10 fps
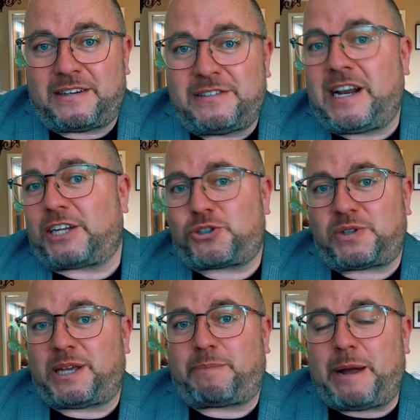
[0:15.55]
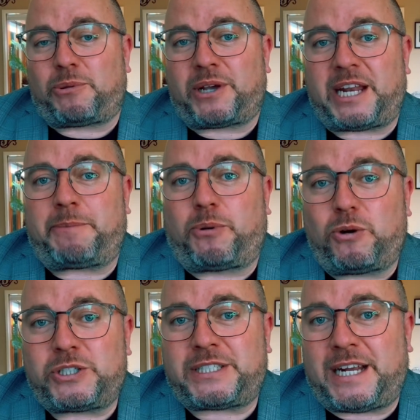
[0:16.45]
Naturally, people are getting
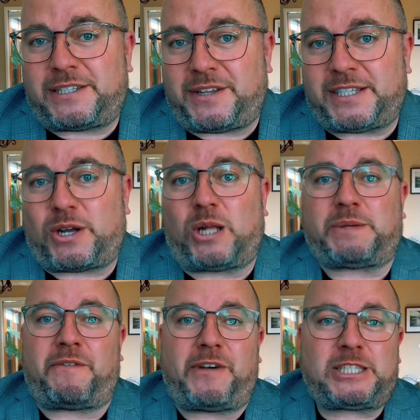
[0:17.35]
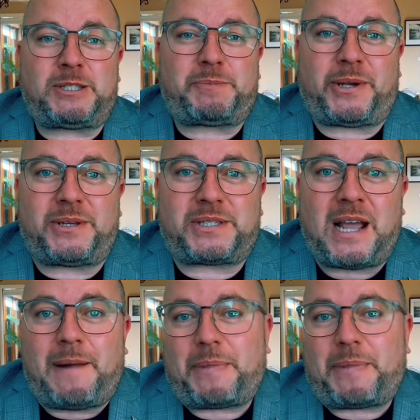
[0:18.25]
pushed into these kinds of investments because